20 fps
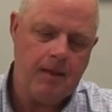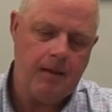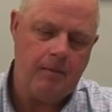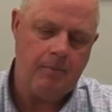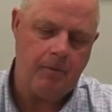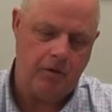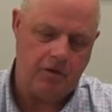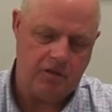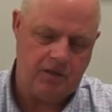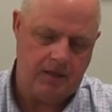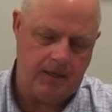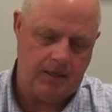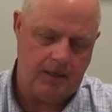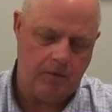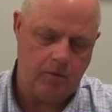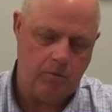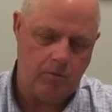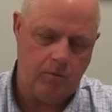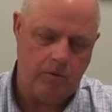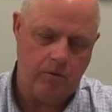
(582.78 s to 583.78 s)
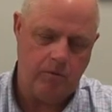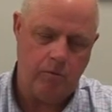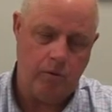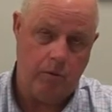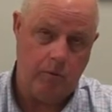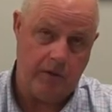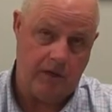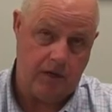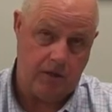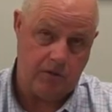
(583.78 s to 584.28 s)
personnel with
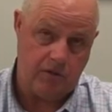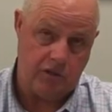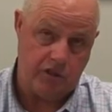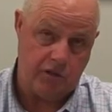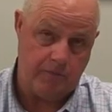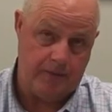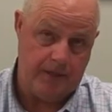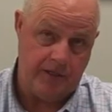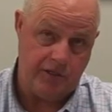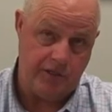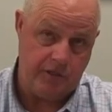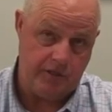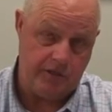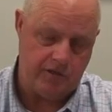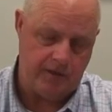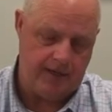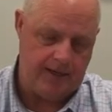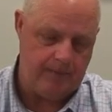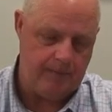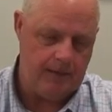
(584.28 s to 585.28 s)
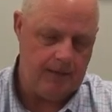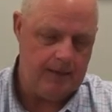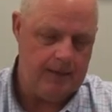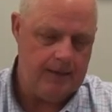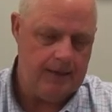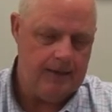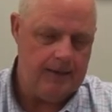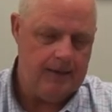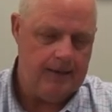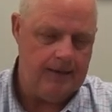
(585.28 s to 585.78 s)
what we call suspension trauma.
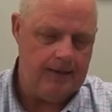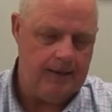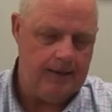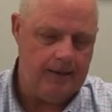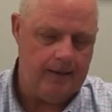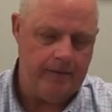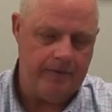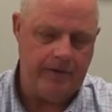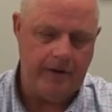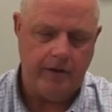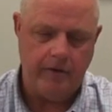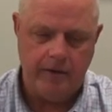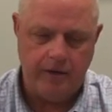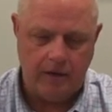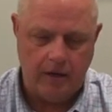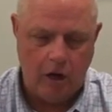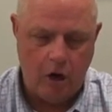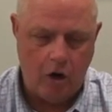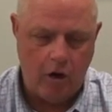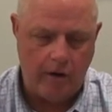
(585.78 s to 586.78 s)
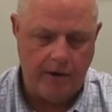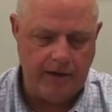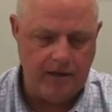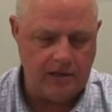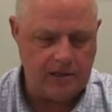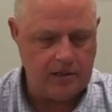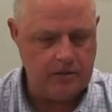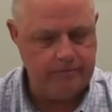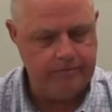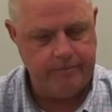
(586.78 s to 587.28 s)
They're in a
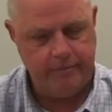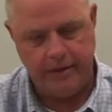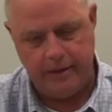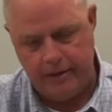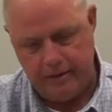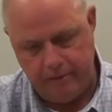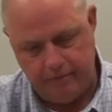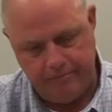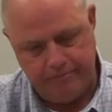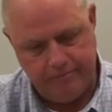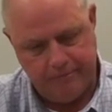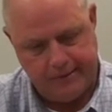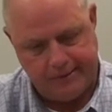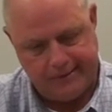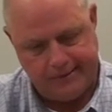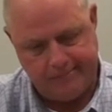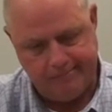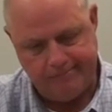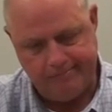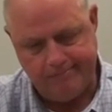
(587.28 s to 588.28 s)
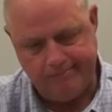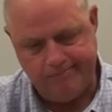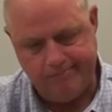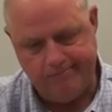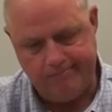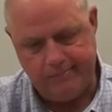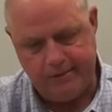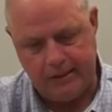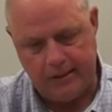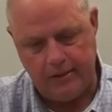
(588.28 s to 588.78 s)
harness, they're
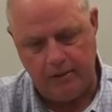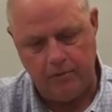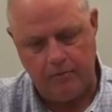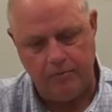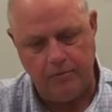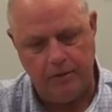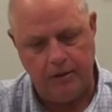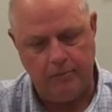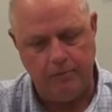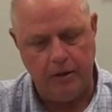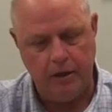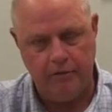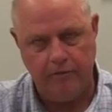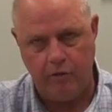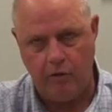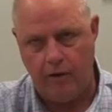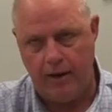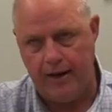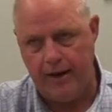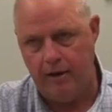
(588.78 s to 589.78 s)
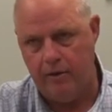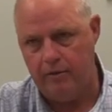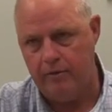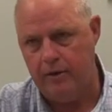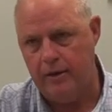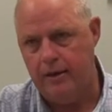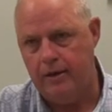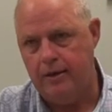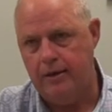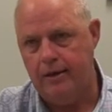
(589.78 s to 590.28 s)
above
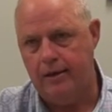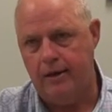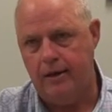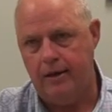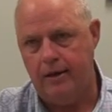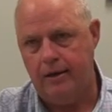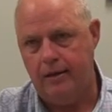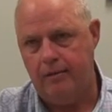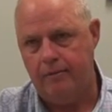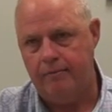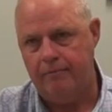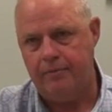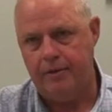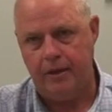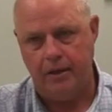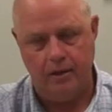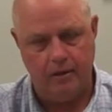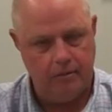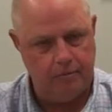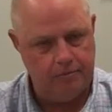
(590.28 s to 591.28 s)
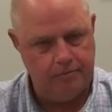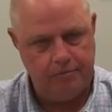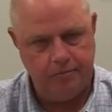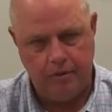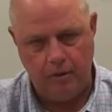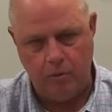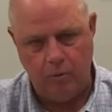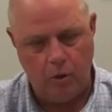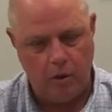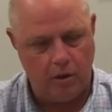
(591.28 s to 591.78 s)
ground,
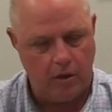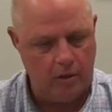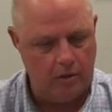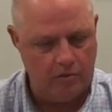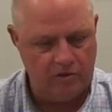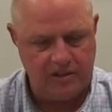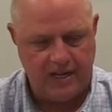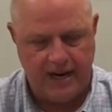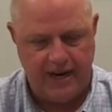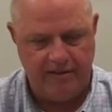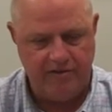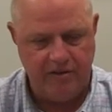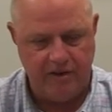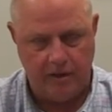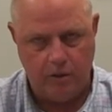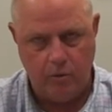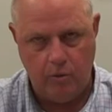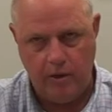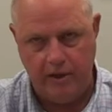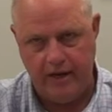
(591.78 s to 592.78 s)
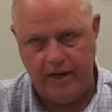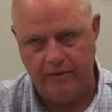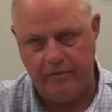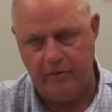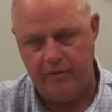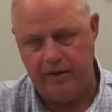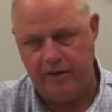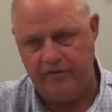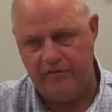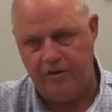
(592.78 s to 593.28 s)
working on scaffolding or
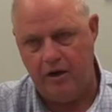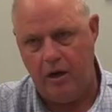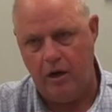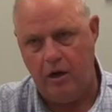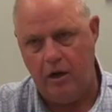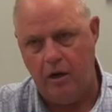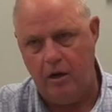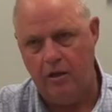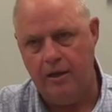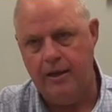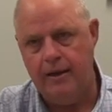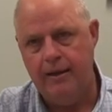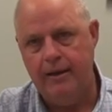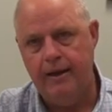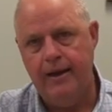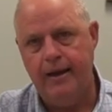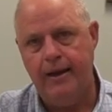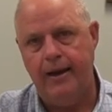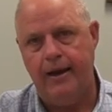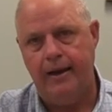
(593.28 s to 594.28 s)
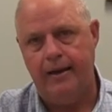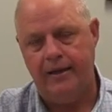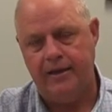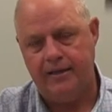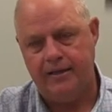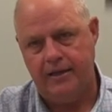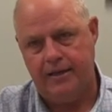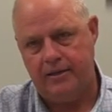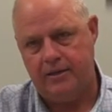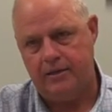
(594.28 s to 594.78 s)
whatever, and they fall, and
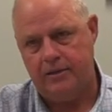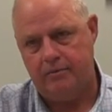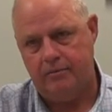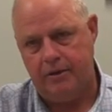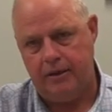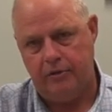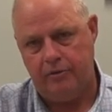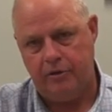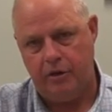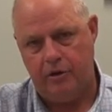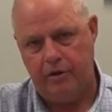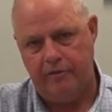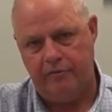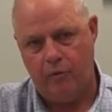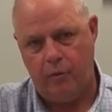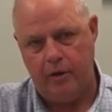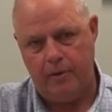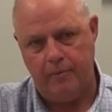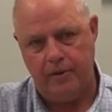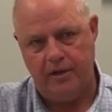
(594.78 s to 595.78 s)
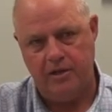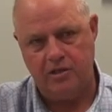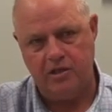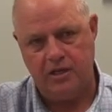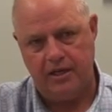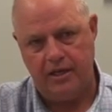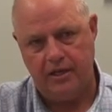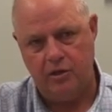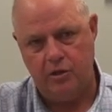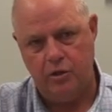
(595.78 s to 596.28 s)
it takes 30-40 minutes
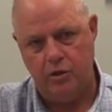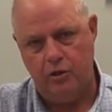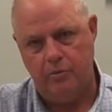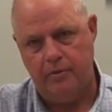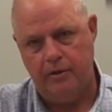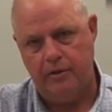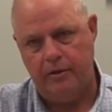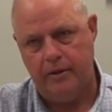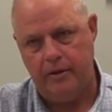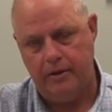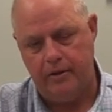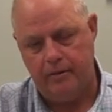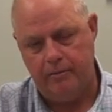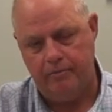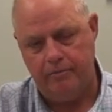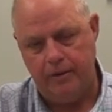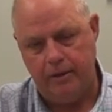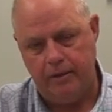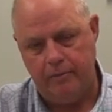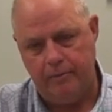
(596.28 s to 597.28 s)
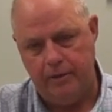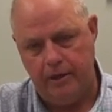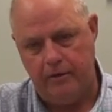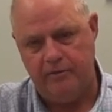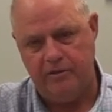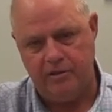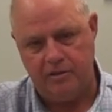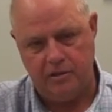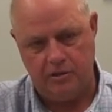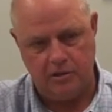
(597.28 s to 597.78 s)
to get to them, and their
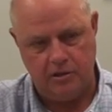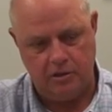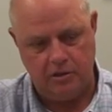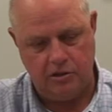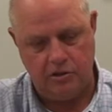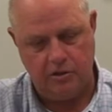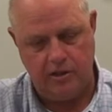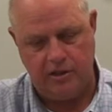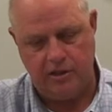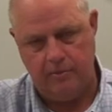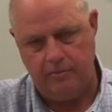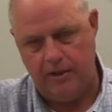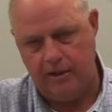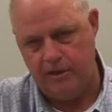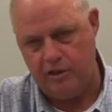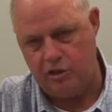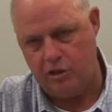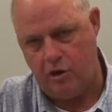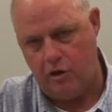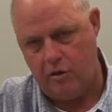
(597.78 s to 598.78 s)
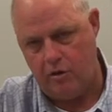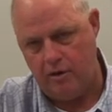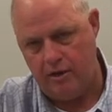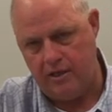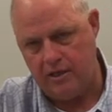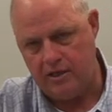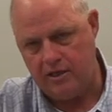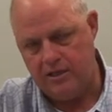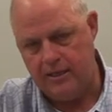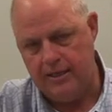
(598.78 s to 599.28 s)
pelvis is constricted by this
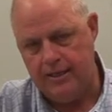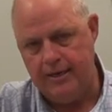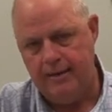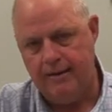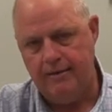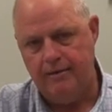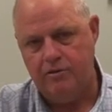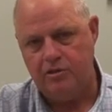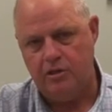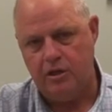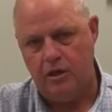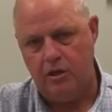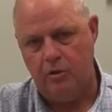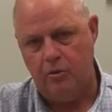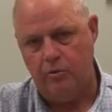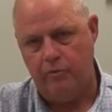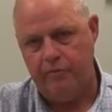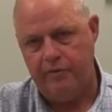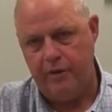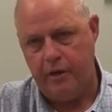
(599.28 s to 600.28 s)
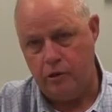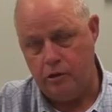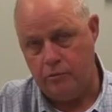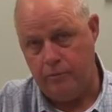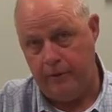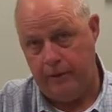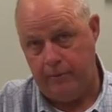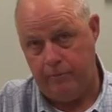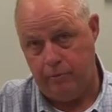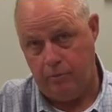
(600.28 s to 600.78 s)
harness. So those
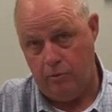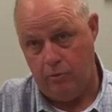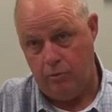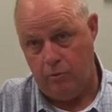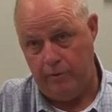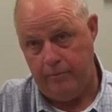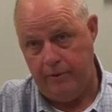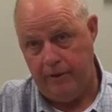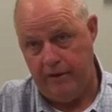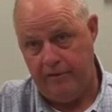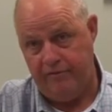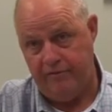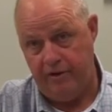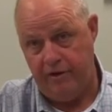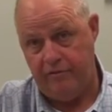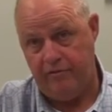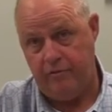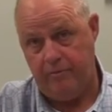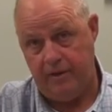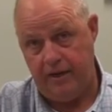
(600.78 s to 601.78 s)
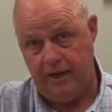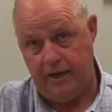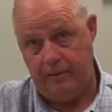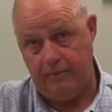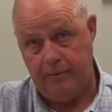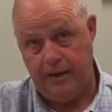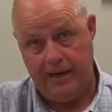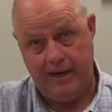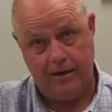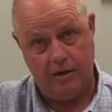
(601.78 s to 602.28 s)
people would benefit from
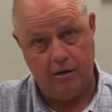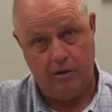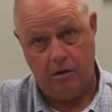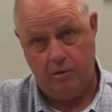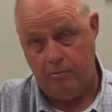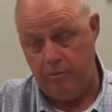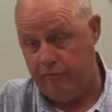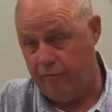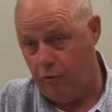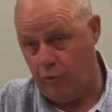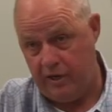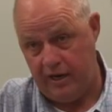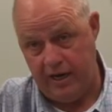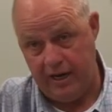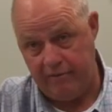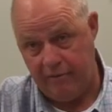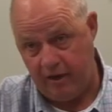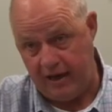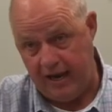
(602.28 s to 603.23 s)
getting bicarb before you ever